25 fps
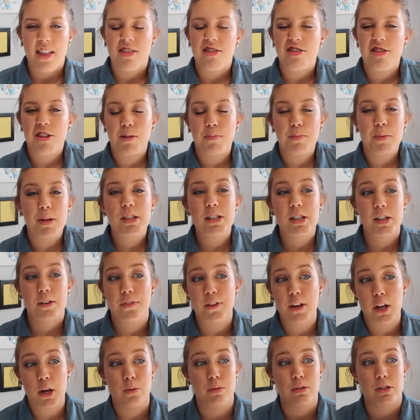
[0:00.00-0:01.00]
Their music
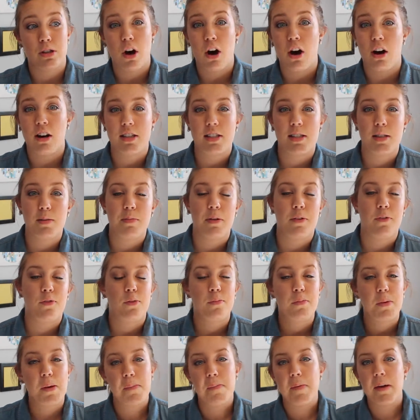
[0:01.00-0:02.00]
video was awesome, and for
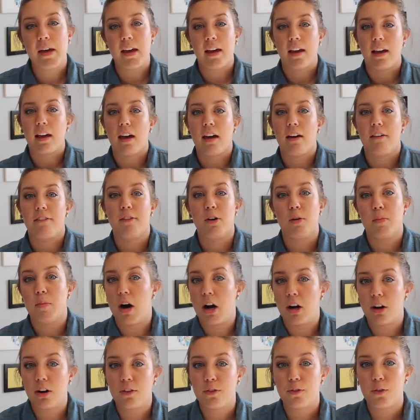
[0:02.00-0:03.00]
me being a
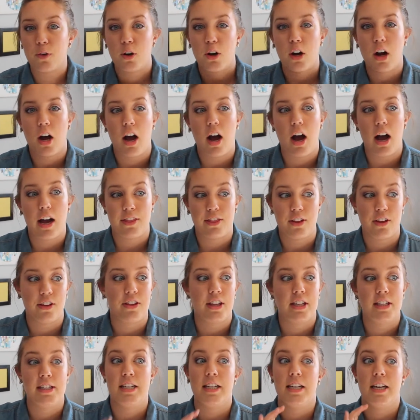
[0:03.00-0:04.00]
filmographer, I thought
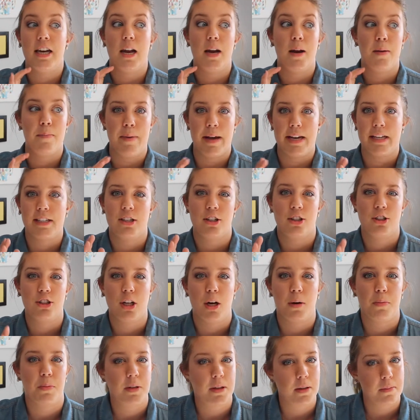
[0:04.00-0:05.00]
they did an amazing
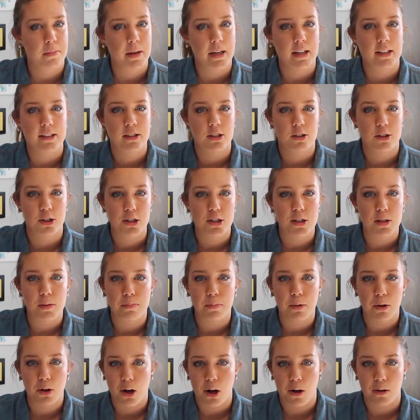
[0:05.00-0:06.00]
job with it being such a
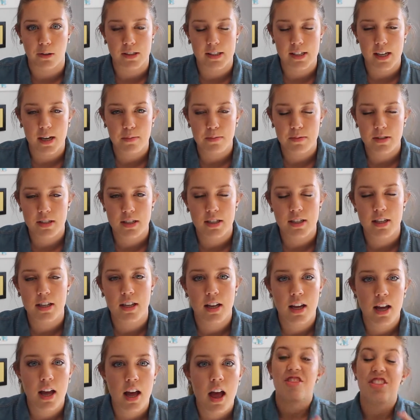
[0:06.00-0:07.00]
simple concept.
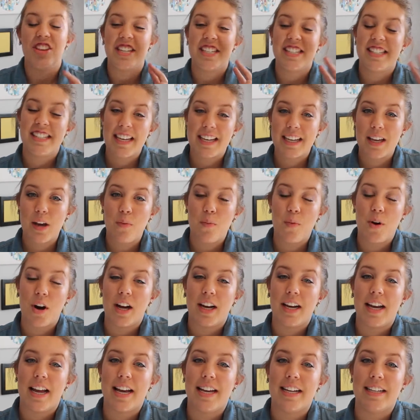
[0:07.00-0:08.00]
The second
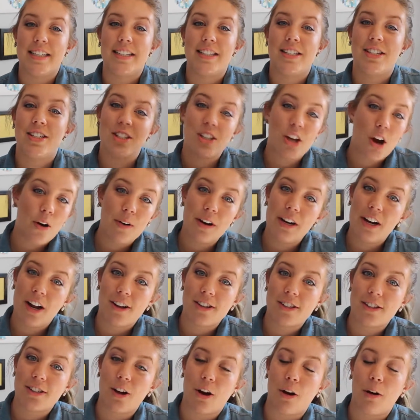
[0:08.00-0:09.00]
one is Sorry
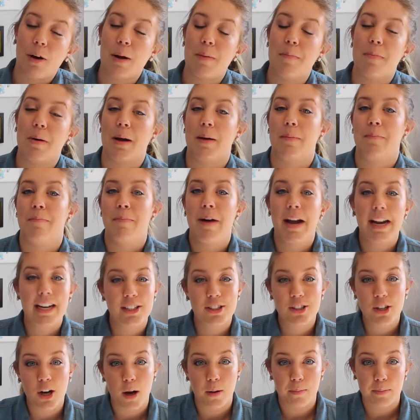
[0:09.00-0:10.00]
Not Sorry by Mike
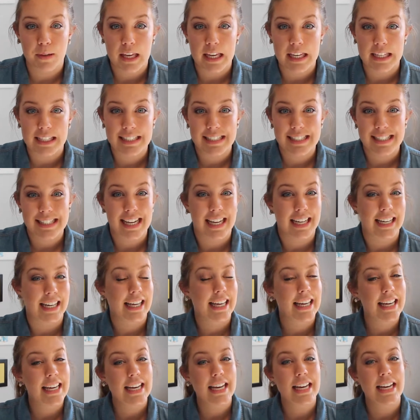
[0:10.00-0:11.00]
Tompkins, and
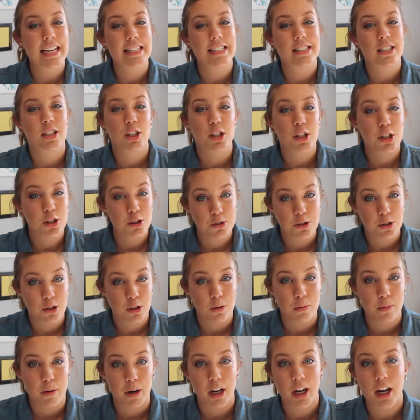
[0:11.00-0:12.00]
he is a
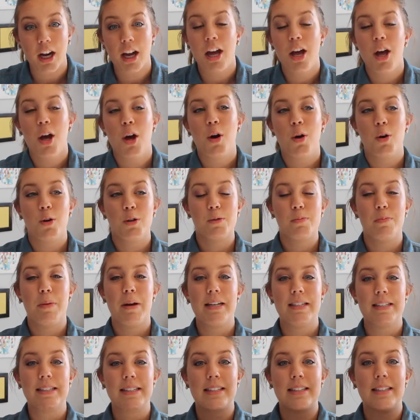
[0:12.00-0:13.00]
YouTuber who's
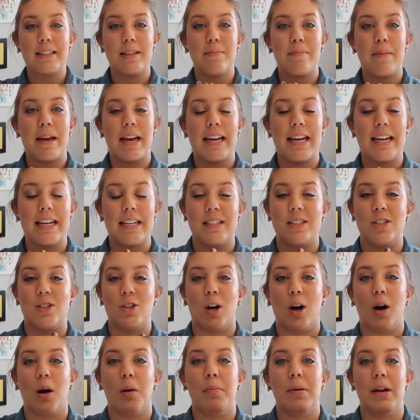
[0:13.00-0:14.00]
basically made his
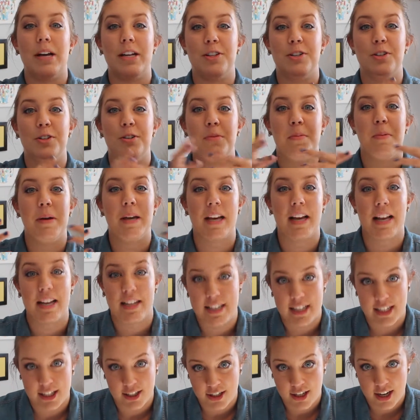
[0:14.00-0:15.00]
job into being a
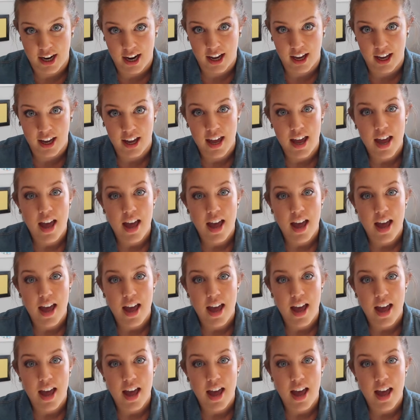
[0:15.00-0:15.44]
DJ.